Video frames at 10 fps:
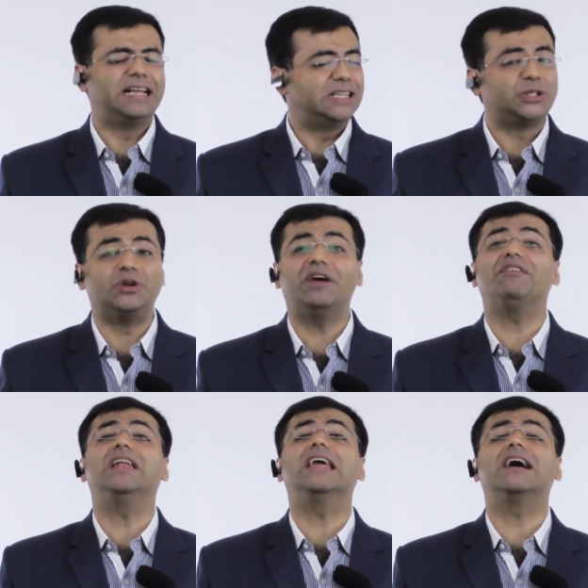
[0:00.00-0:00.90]
So
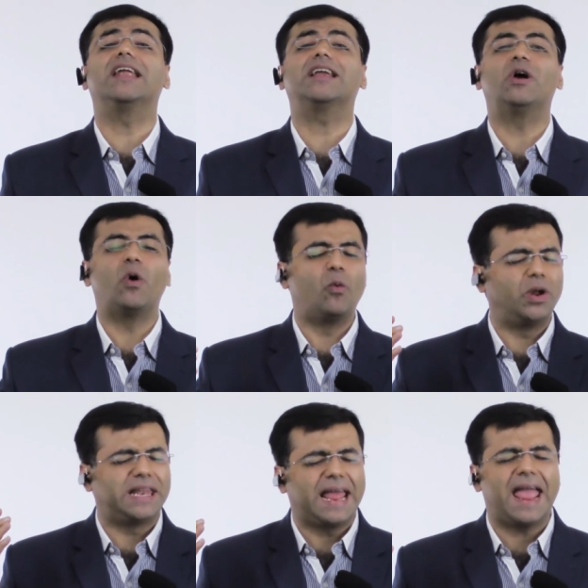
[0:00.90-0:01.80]
definitely connect
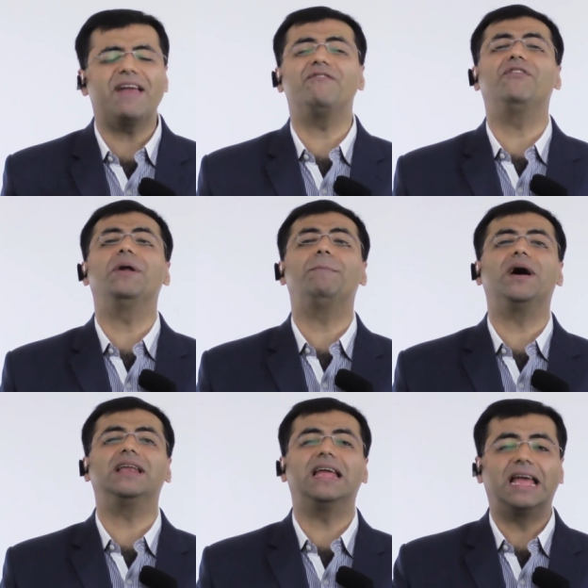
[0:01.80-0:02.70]
with
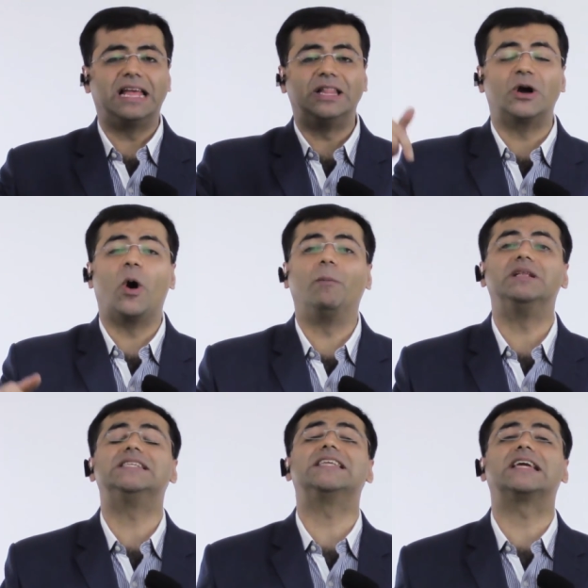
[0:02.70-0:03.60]
everybody in the
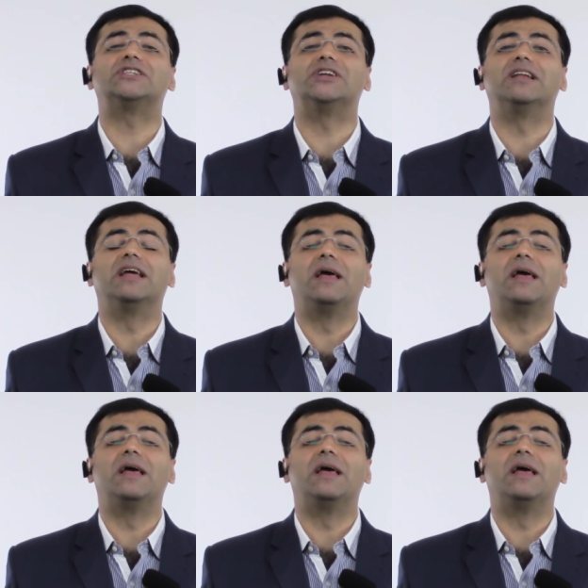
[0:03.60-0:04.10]
comments section.